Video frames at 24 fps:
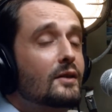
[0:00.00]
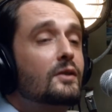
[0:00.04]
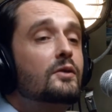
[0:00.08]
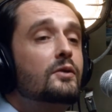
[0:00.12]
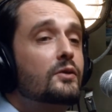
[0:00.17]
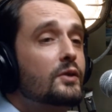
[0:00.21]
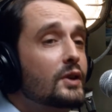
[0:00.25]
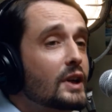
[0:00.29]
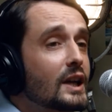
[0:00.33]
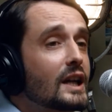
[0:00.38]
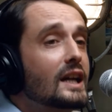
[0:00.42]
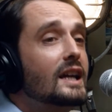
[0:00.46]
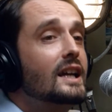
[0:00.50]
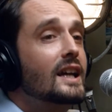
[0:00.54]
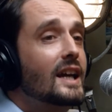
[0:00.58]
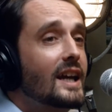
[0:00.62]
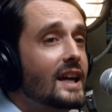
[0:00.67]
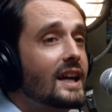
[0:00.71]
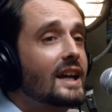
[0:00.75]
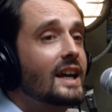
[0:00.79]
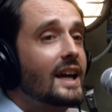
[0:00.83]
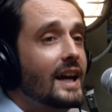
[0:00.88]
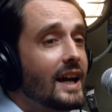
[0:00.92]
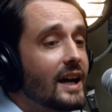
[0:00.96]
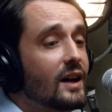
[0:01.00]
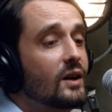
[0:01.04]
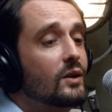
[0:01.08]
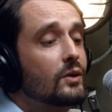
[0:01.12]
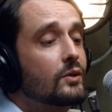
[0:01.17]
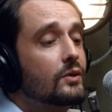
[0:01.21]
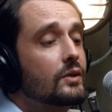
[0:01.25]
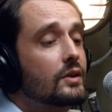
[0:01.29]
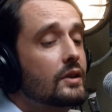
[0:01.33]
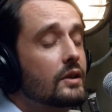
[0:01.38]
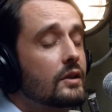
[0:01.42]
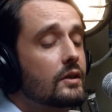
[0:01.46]
Freaking
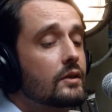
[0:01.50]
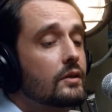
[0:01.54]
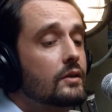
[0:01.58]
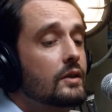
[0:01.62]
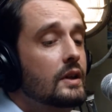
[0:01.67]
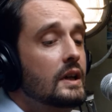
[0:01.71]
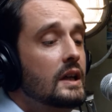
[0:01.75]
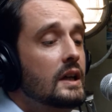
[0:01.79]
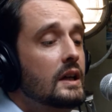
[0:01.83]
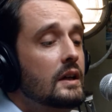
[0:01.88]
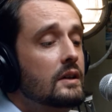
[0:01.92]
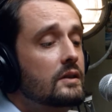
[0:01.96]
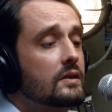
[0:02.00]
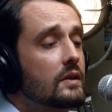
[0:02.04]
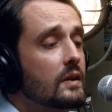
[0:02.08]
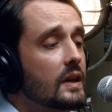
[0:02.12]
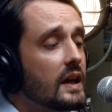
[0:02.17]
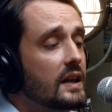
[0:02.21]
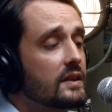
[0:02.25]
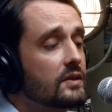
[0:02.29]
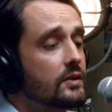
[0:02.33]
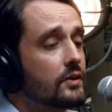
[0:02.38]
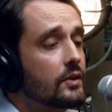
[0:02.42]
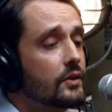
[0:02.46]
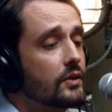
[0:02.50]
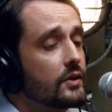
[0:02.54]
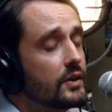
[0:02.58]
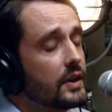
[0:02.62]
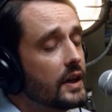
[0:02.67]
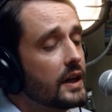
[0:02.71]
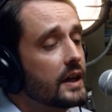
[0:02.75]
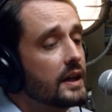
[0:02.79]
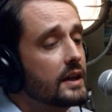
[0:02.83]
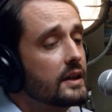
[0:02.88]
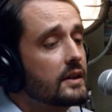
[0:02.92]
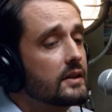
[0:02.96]
out, So that's not
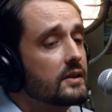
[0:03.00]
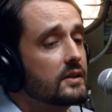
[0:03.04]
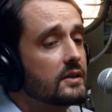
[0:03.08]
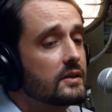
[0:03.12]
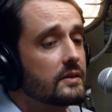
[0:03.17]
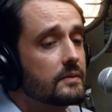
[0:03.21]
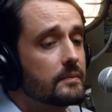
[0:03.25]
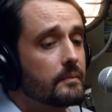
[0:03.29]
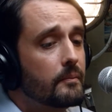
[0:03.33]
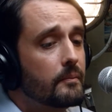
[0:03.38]
nice.